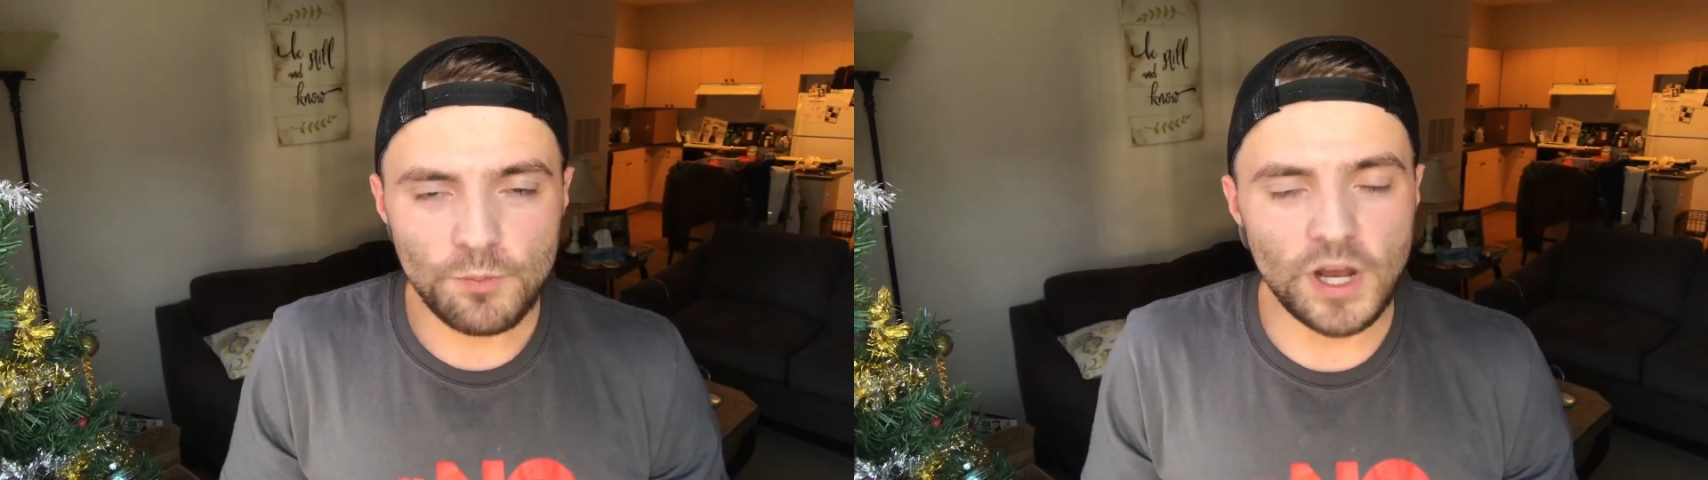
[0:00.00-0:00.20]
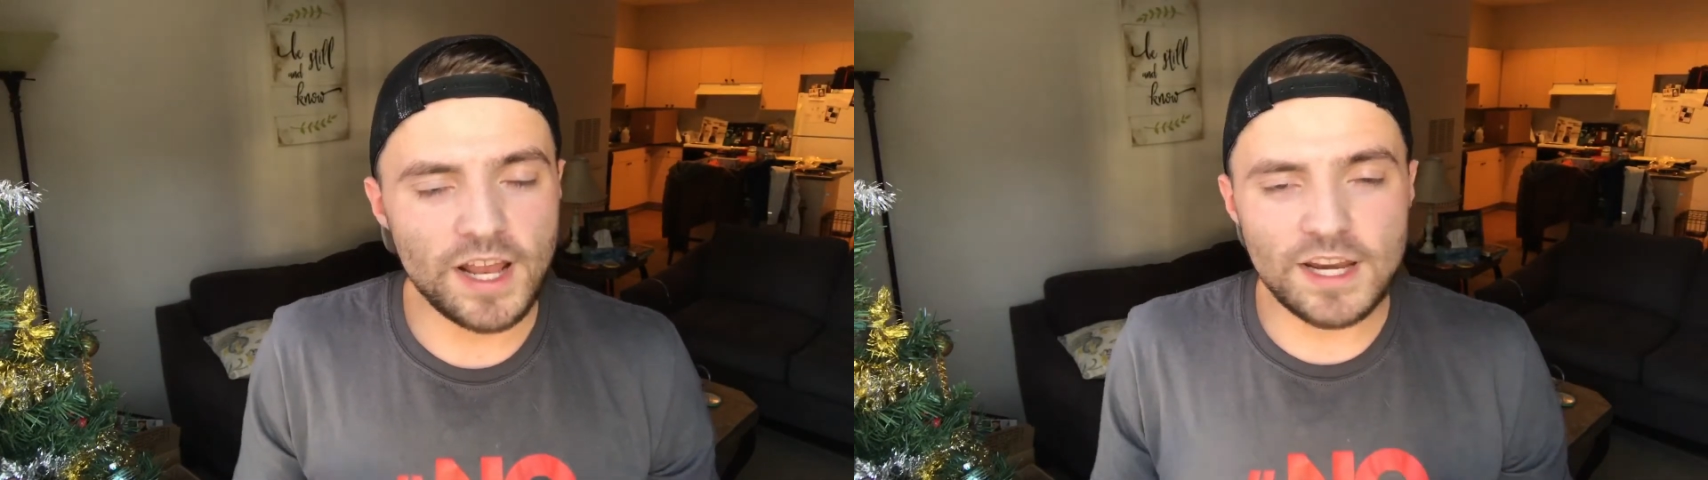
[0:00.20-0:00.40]

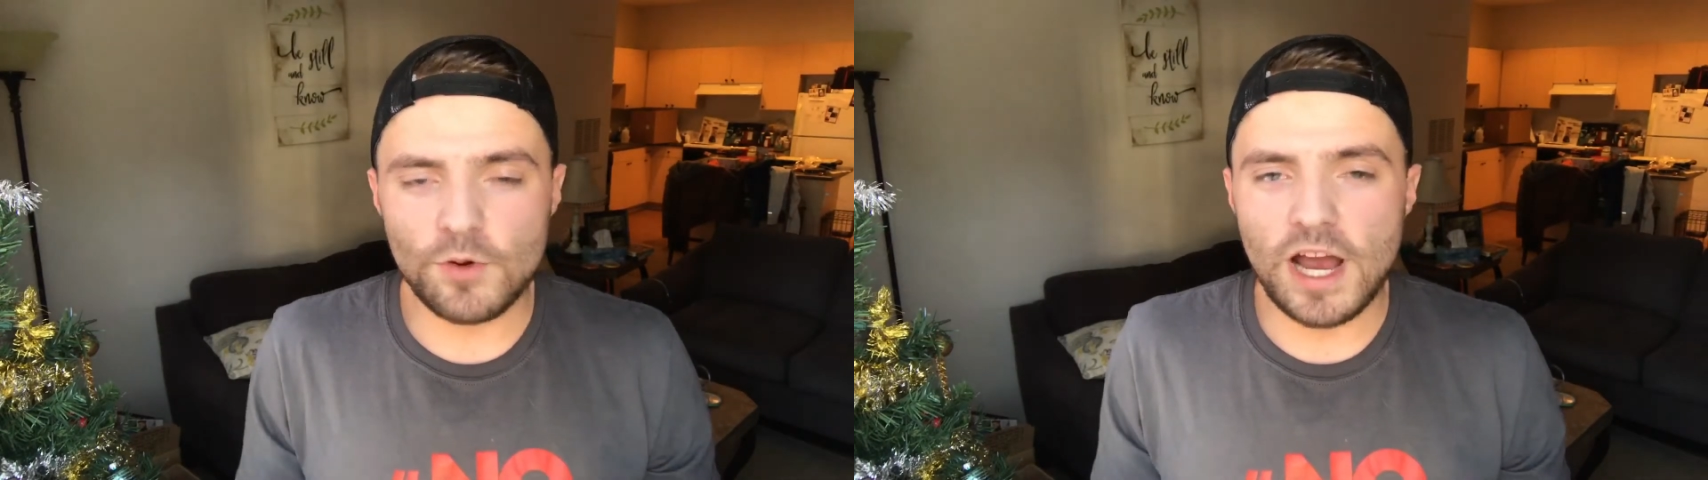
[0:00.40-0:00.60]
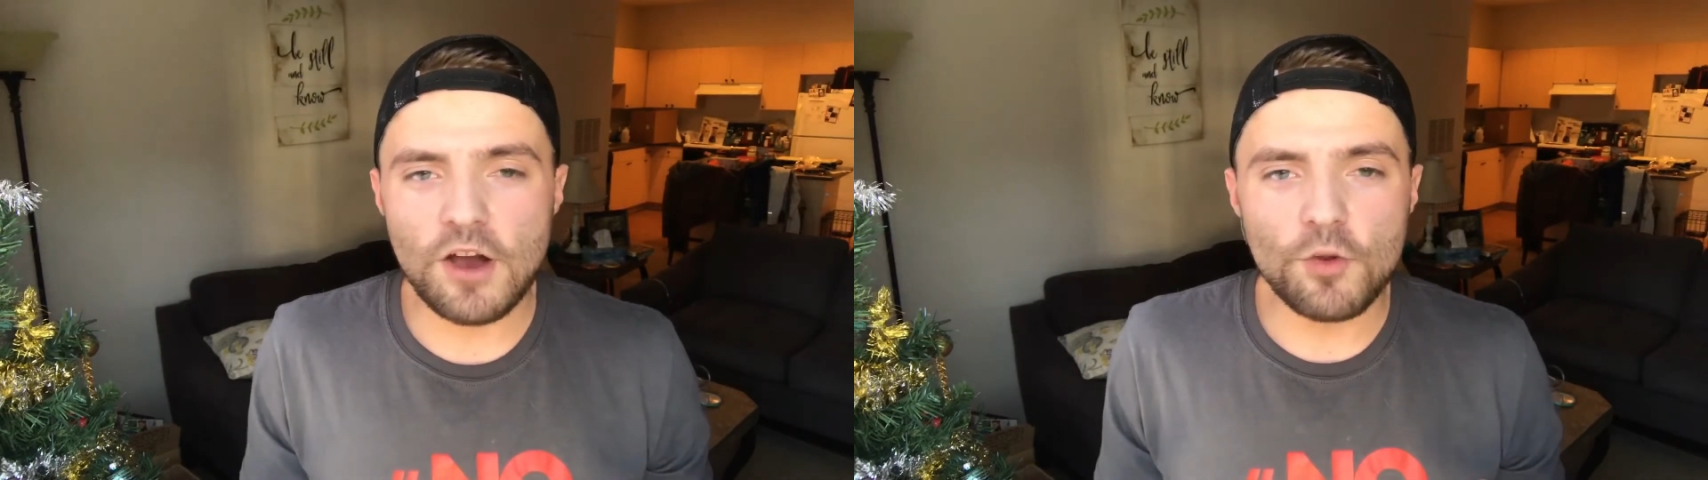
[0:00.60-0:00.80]
but
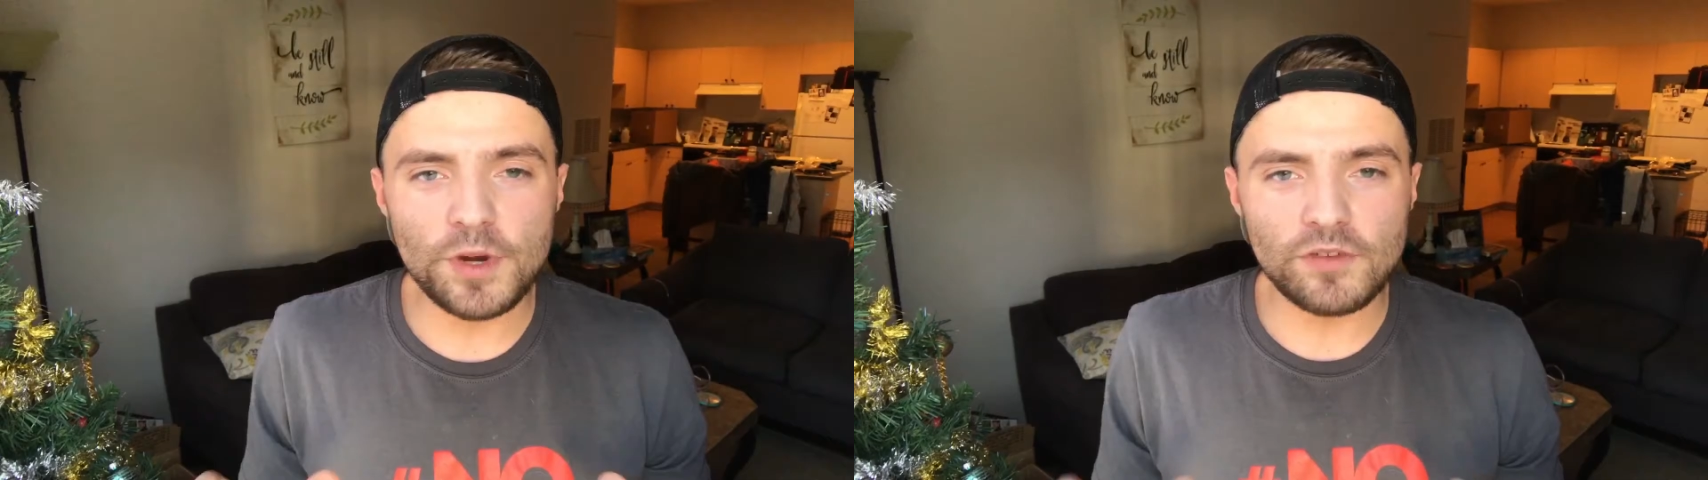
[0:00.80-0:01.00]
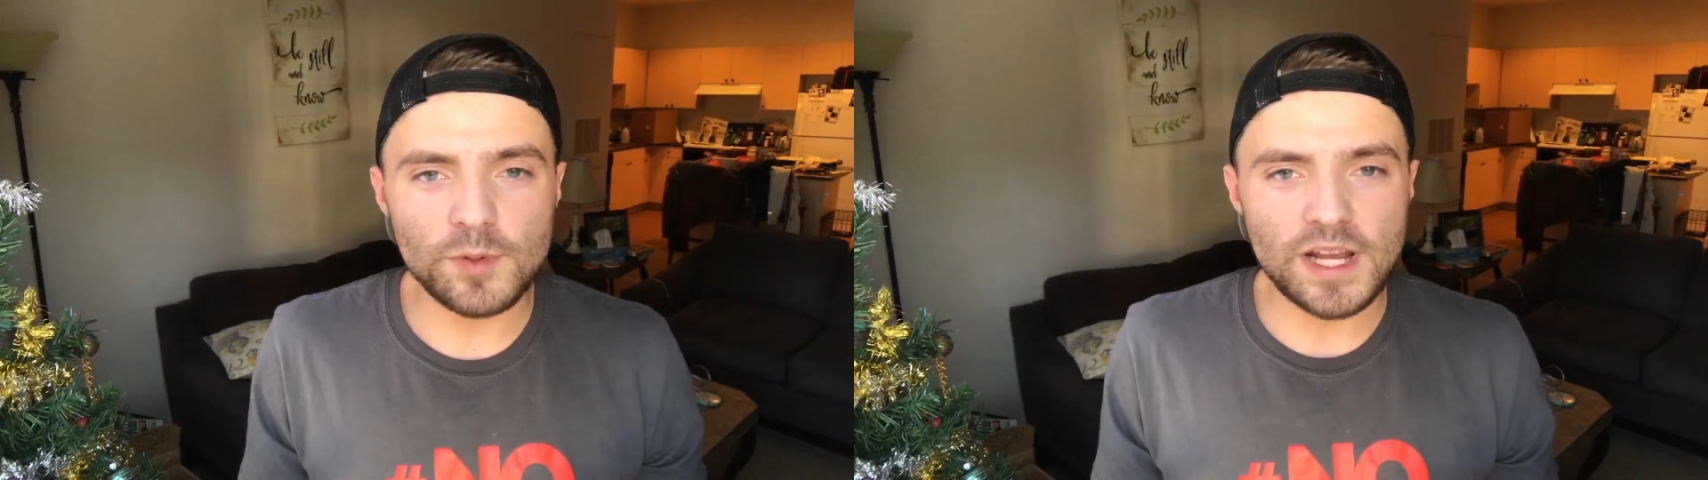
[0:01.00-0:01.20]
anyway, I
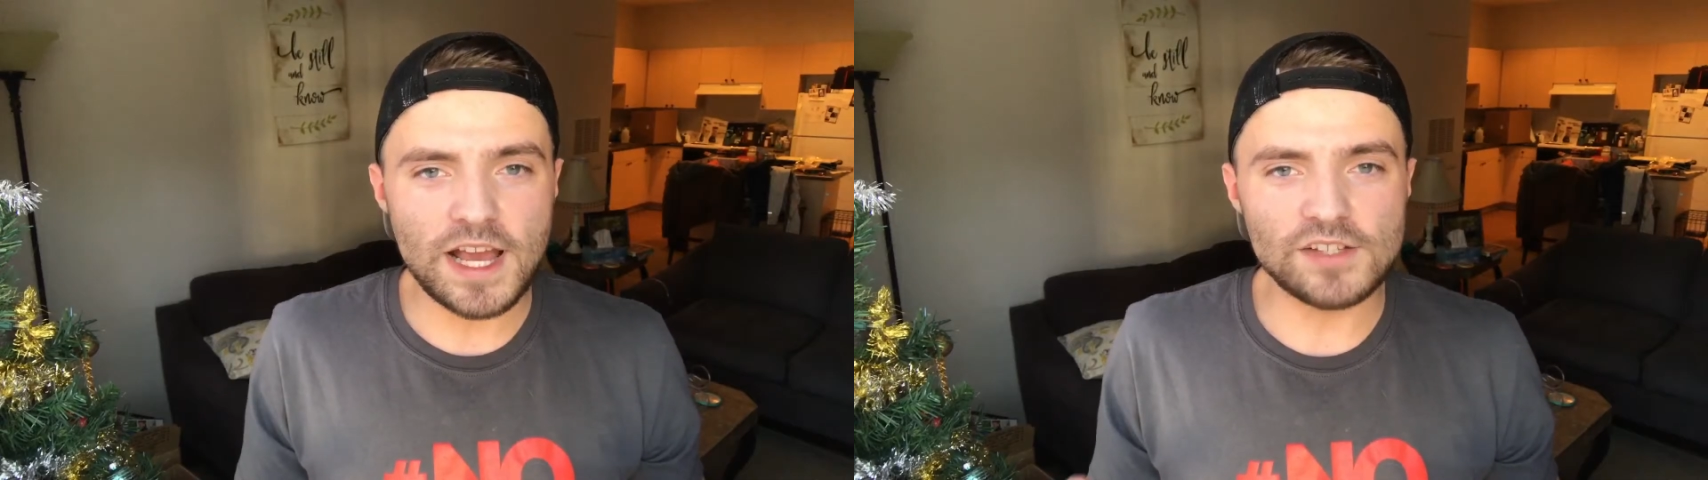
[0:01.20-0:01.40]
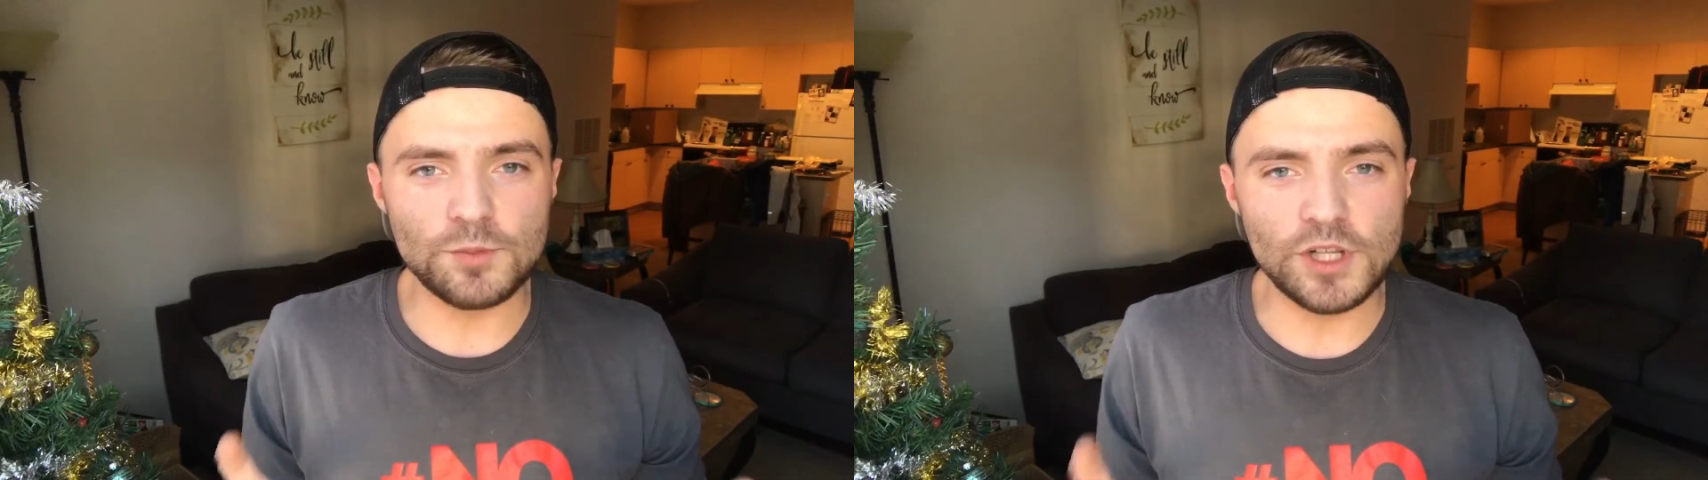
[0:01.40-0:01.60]
hope everybody
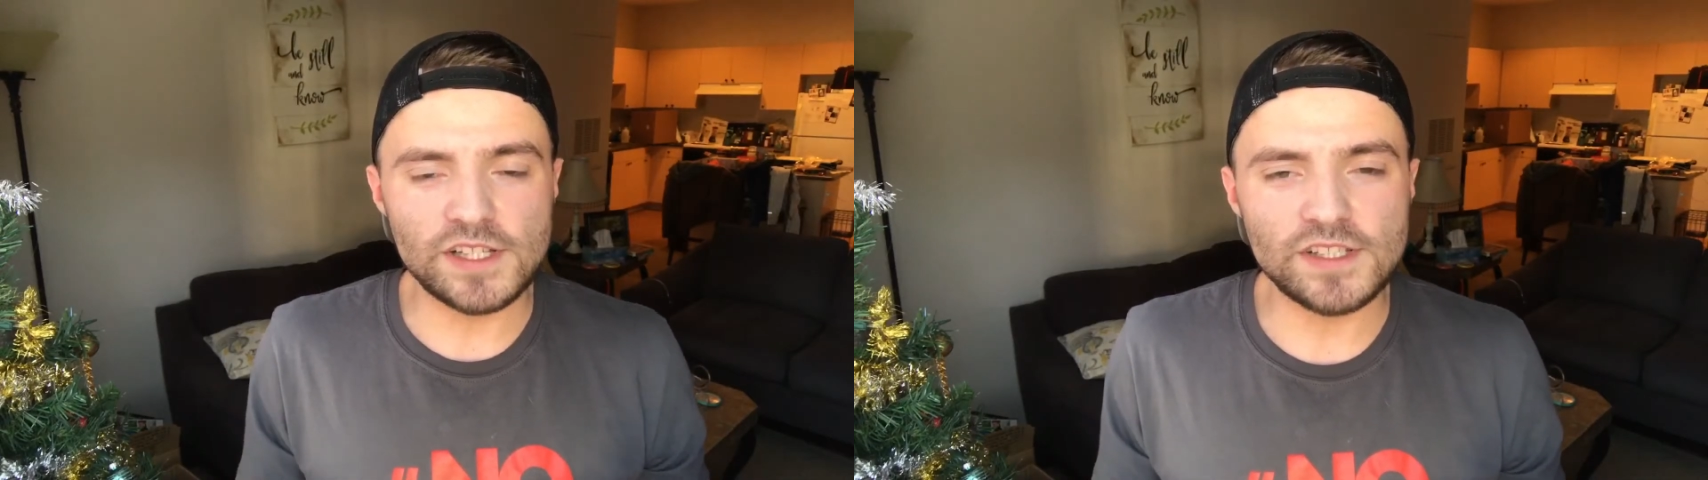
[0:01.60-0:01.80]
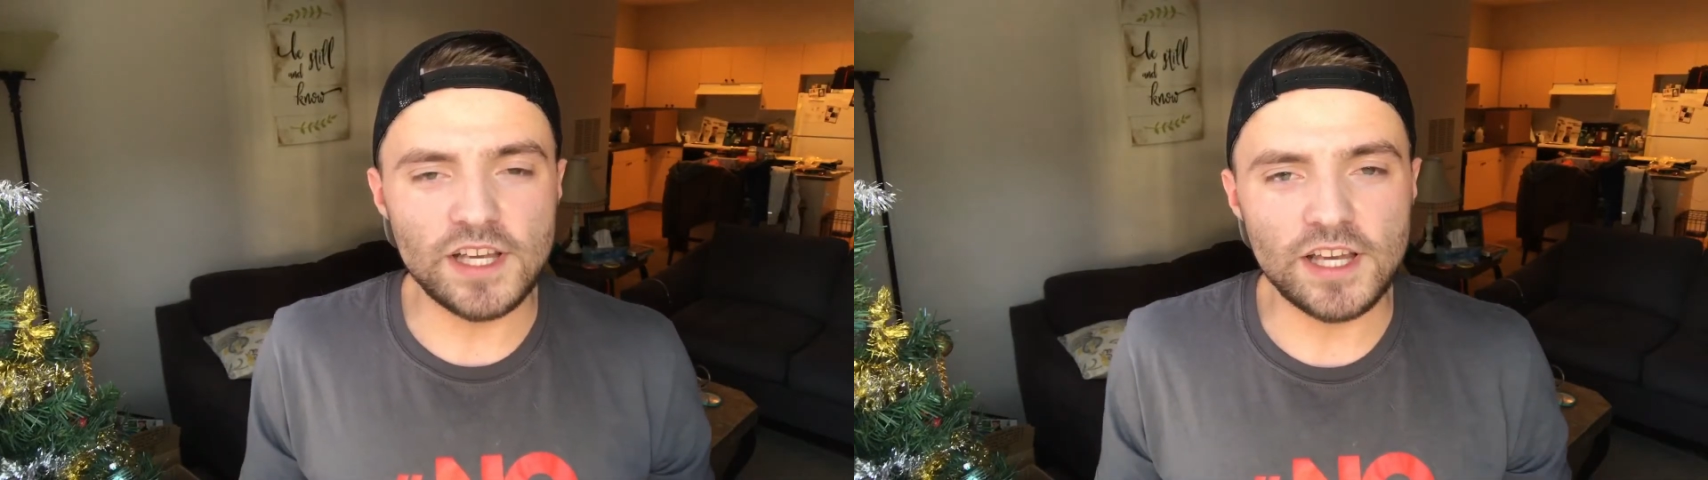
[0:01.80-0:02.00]
has a
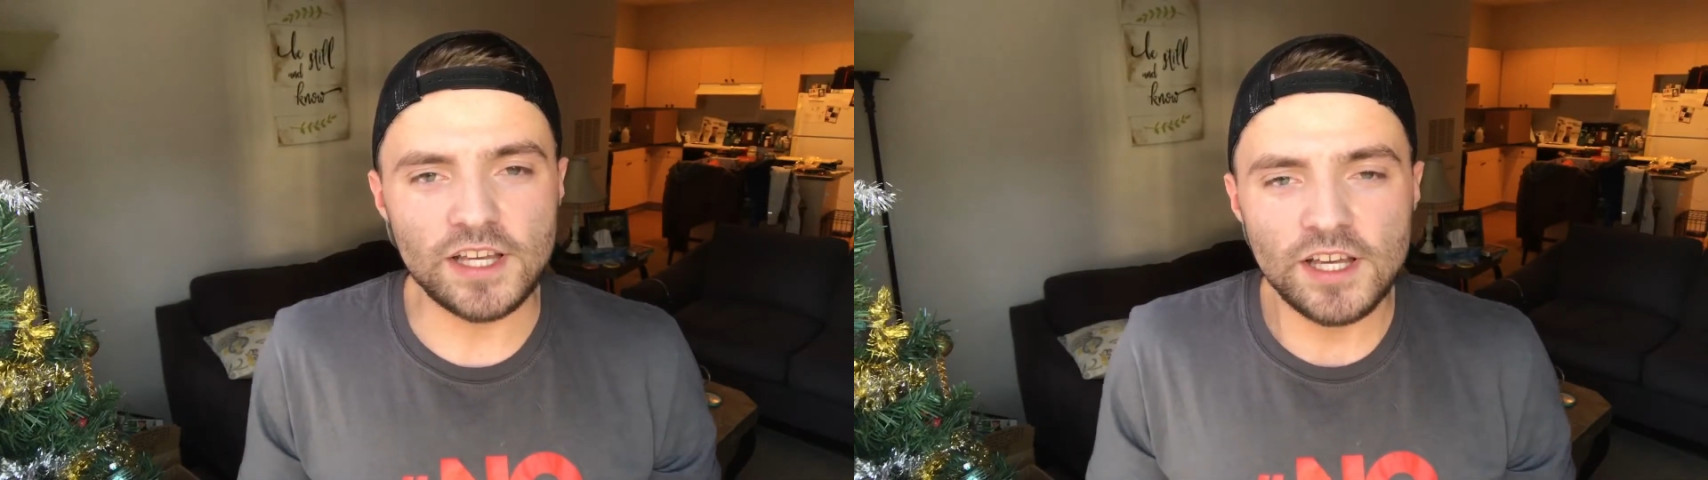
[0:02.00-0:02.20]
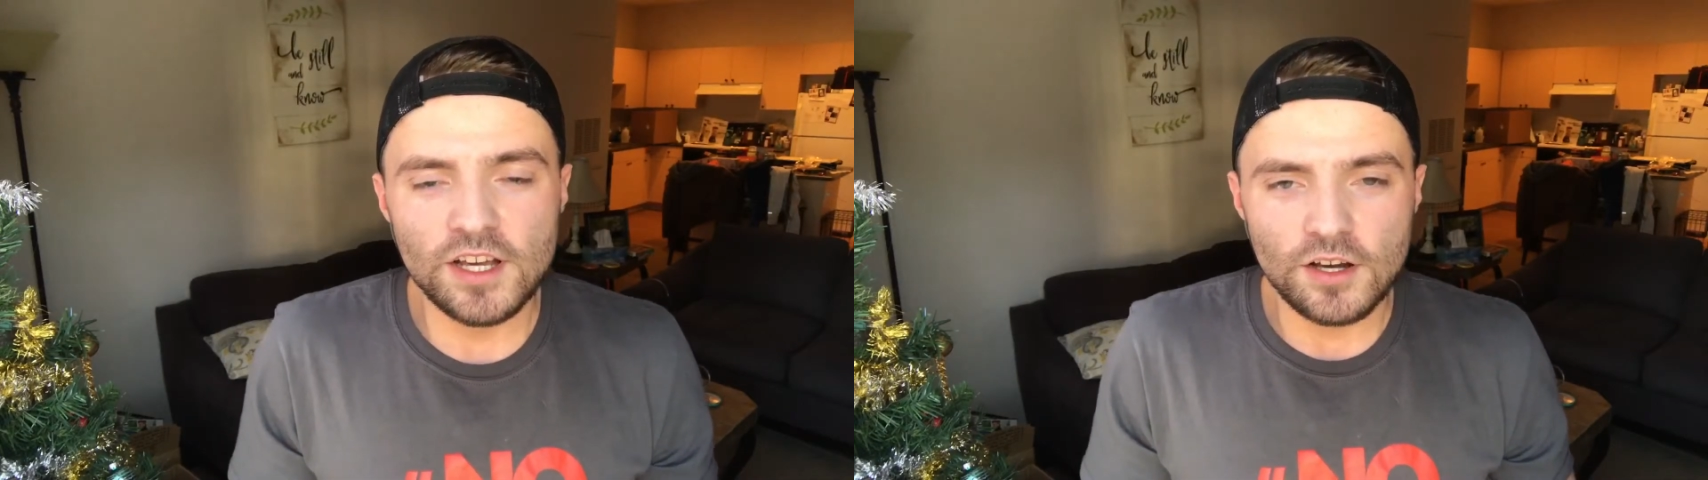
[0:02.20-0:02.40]
blessed day,